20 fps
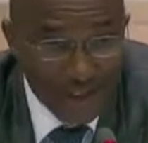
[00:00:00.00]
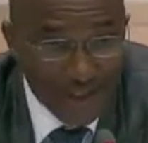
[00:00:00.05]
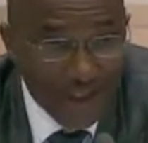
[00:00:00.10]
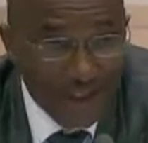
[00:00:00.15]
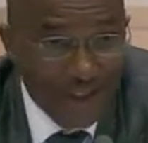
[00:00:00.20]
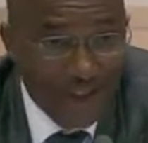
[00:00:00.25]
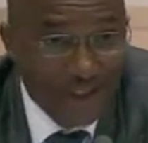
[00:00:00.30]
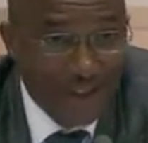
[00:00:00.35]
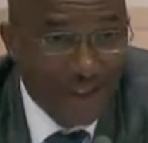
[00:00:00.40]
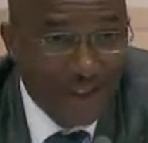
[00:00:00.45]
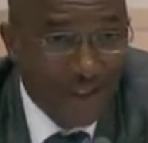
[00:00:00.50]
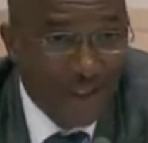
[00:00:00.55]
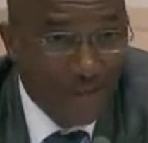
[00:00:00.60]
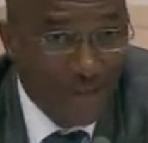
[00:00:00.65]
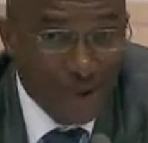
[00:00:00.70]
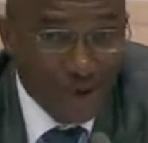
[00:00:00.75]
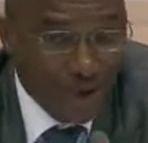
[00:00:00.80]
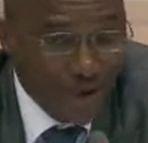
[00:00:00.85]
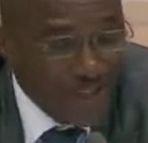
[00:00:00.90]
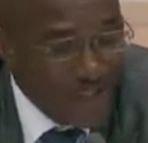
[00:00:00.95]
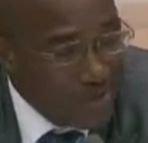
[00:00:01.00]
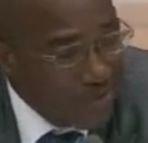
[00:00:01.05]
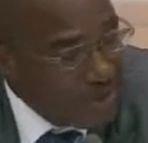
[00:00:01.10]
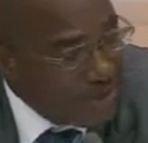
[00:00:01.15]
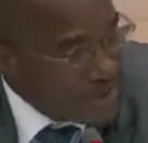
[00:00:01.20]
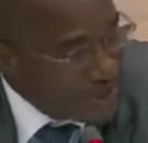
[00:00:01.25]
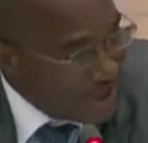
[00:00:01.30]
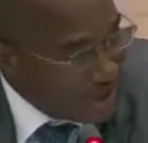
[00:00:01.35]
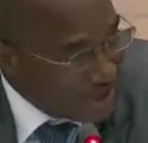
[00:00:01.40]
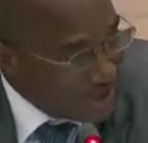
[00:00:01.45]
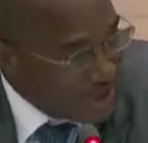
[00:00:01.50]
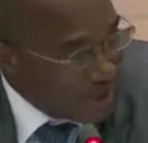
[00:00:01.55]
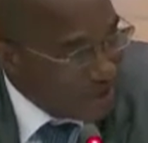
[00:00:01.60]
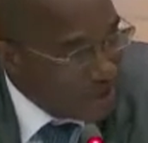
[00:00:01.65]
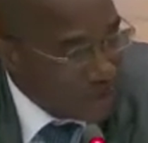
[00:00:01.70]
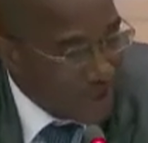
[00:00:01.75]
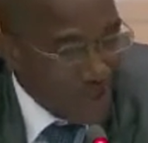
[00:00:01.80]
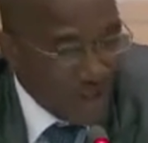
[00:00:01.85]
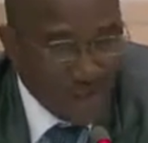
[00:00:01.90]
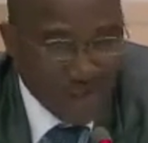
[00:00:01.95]
Habitat III.
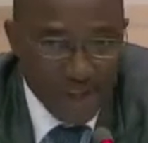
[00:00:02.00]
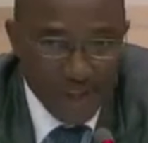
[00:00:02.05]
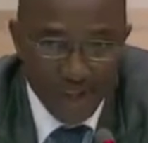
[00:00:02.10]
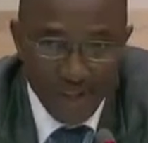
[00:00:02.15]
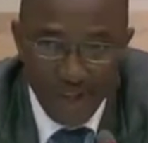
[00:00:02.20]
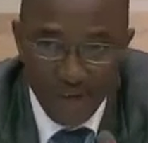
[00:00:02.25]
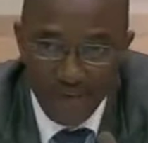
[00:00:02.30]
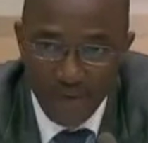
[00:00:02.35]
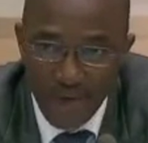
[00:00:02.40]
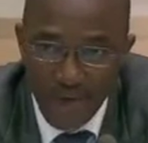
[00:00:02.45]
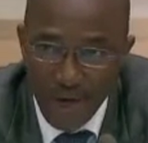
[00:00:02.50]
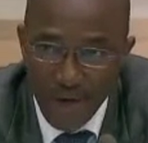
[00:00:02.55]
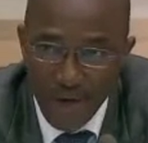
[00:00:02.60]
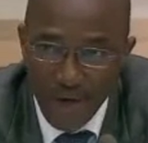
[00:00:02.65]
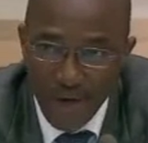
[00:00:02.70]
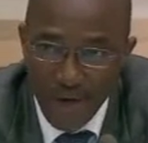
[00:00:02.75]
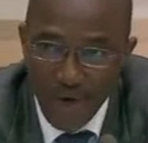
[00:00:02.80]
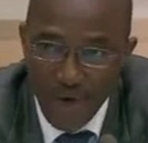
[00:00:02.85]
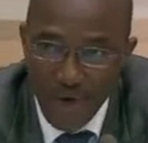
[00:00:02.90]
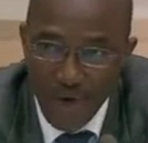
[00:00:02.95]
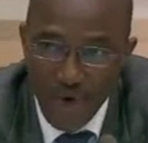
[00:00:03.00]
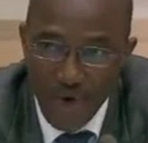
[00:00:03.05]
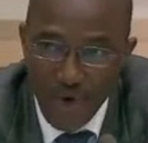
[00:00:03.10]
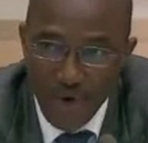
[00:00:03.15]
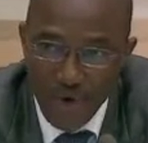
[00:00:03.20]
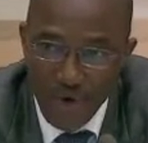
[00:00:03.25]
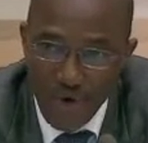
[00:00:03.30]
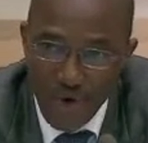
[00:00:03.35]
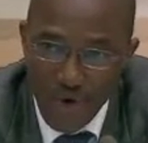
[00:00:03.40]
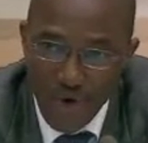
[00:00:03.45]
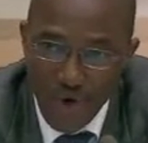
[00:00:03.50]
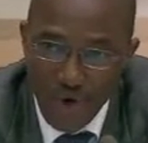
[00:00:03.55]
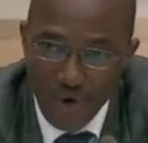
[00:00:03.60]
I'm Bachir Kanouté.